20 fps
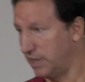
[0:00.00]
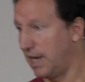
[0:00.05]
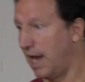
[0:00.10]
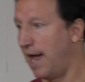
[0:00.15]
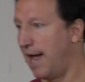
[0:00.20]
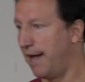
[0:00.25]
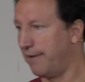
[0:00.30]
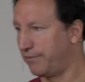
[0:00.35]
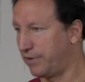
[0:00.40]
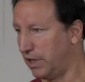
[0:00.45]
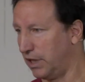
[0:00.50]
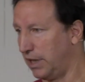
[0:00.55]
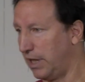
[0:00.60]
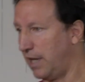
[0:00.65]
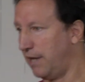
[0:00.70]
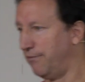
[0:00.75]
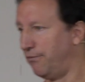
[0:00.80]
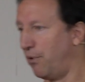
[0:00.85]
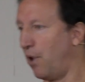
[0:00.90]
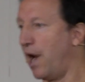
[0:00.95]
I have to
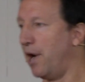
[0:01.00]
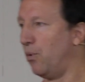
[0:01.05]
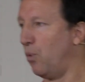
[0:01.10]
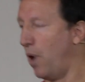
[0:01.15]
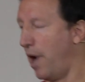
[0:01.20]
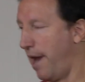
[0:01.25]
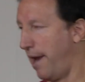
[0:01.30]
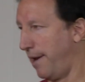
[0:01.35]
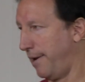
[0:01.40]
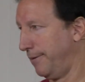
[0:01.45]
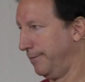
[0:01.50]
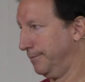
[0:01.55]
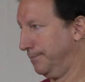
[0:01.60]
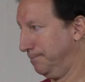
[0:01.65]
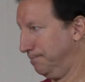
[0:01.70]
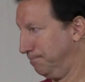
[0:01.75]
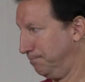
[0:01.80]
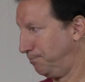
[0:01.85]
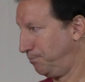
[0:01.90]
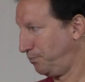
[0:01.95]
leave right away.
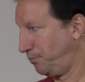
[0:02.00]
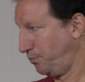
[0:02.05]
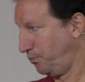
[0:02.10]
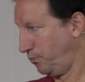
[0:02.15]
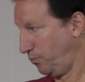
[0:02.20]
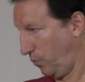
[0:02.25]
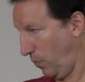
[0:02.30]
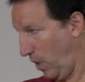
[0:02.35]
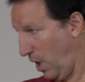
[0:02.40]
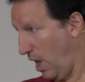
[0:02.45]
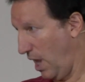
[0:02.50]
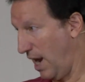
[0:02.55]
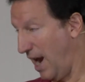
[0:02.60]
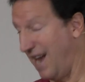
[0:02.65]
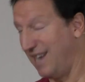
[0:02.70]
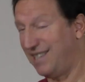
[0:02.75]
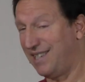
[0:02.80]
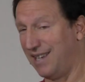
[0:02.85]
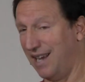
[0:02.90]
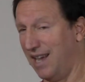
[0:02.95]
And
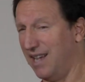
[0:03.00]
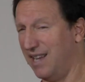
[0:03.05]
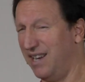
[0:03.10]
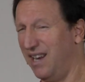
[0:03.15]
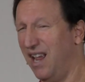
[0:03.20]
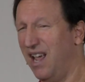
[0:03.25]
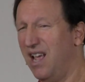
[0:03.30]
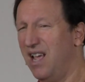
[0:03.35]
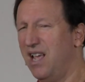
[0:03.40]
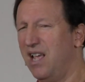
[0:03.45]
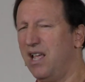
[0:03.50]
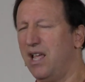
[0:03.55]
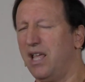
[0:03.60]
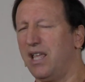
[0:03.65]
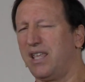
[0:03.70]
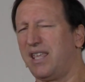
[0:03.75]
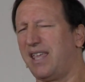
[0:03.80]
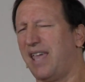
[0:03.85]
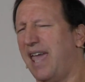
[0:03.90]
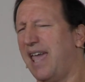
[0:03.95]
I said,
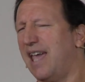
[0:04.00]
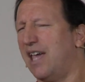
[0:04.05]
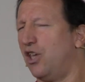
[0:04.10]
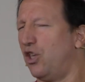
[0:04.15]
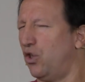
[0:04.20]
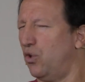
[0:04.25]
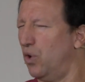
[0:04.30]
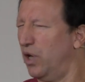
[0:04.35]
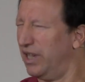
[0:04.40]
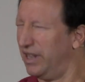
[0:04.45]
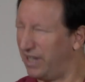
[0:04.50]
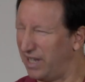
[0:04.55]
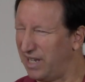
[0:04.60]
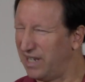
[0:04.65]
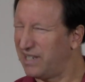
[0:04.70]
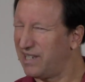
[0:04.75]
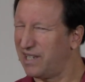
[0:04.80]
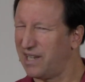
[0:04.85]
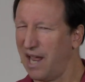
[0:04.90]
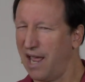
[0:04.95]
Can't you at
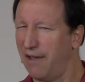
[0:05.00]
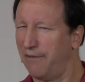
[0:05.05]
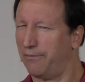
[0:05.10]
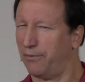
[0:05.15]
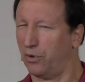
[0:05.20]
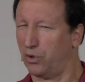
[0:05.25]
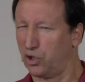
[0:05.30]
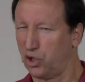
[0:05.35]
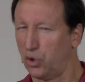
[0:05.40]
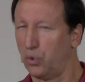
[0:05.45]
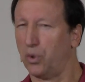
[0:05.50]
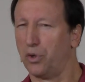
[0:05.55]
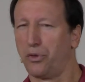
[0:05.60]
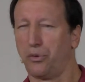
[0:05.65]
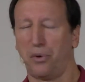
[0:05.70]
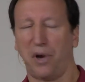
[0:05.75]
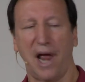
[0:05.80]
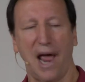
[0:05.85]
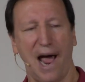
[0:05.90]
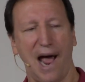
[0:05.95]
least stay for two or
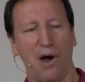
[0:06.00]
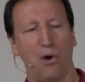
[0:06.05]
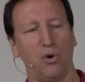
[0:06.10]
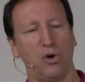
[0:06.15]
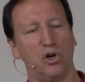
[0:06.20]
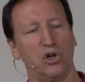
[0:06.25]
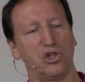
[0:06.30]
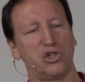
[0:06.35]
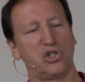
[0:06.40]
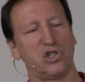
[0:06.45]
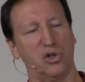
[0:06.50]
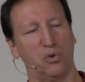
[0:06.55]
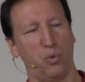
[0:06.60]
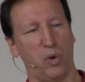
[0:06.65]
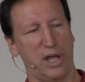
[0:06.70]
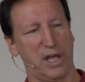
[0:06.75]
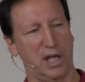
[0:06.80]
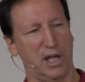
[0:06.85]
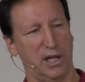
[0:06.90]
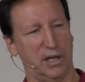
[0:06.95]
three hours so
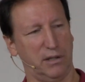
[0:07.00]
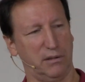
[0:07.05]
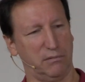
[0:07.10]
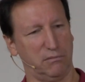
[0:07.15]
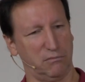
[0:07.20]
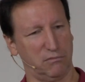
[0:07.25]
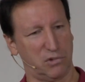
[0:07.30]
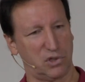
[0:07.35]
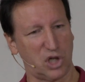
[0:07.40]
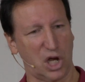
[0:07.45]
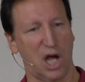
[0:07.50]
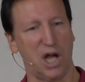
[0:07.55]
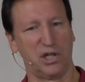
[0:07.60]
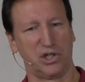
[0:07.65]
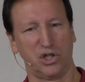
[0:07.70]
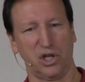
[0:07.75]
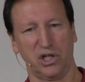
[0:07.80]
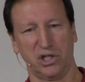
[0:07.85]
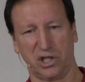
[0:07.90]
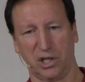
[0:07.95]
we can touch
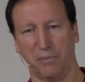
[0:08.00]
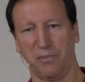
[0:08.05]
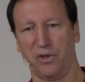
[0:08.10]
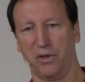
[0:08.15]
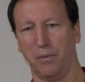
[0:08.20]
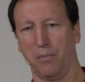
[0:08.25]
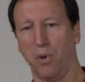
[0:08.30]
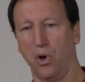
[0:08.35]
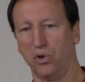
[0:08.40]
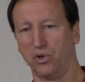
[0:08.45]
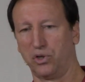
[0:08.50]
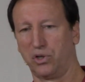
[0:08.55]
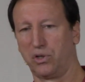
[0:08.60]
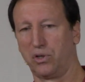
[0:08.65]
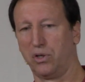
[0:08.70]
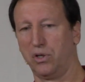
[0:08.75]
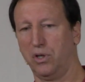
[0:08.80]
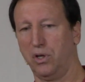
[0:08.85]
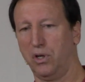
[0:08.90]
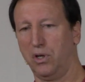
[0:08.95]
on some of the most
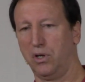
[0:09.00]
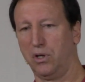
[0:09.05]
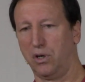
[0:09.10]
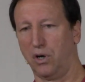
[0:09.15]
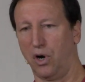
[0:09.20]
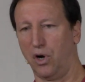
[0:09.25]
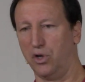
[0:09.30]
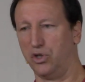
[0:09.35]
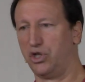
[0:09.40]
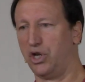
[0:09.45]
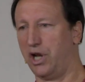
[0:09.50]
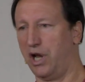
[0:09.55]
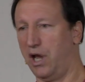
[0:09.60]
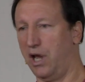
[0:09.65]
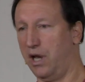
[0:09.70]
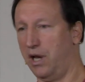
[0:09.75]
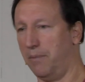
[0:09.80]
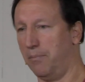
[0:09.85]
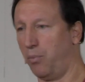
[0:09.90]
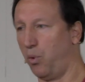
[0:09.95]
urgent
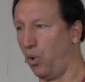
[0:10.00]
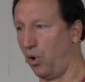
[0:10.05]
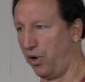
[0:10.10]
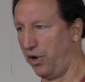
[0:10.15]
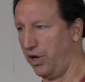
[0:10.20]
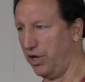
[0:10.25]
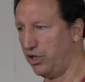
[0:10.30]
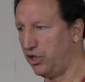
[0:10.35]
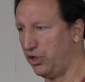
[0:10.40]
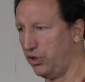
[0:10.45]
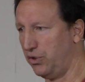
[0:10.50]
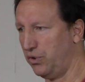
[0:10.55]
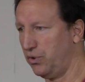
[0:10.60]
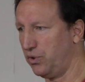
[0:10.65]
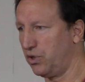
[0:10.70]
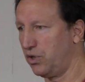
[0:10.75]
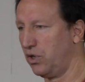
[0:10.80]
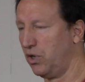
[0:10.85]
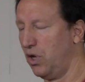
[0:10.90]
and important issues?